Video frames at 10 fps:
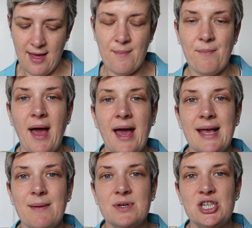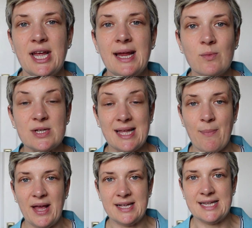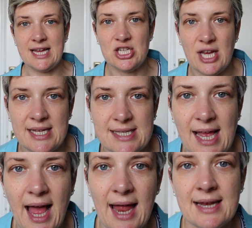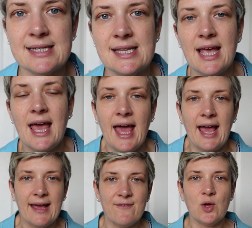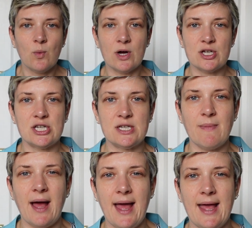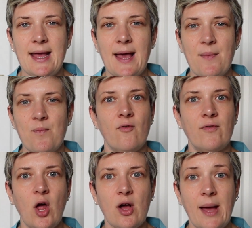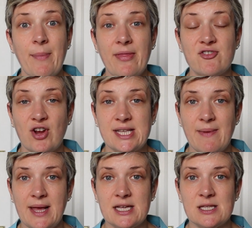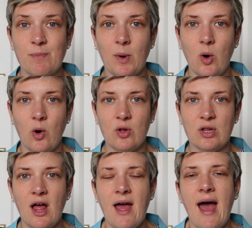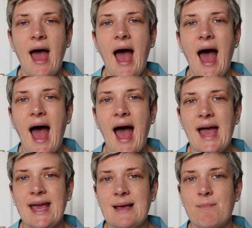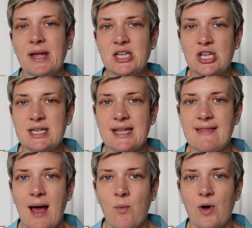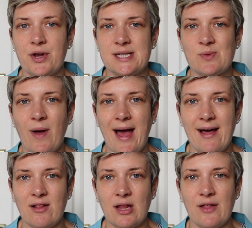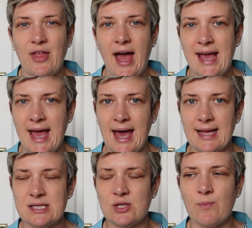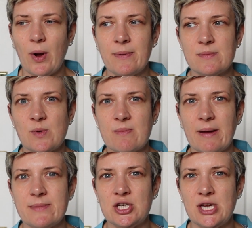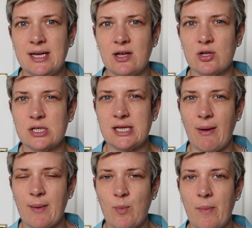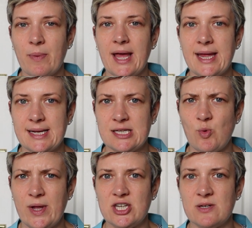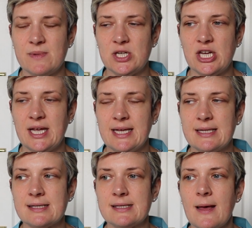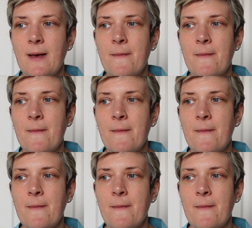my machine was skipping stitches, and if you watched my vlog about the dressmaker's ball, I mentioned in that one as well that I had some problems with my machine not sewing properly, and I switched machines.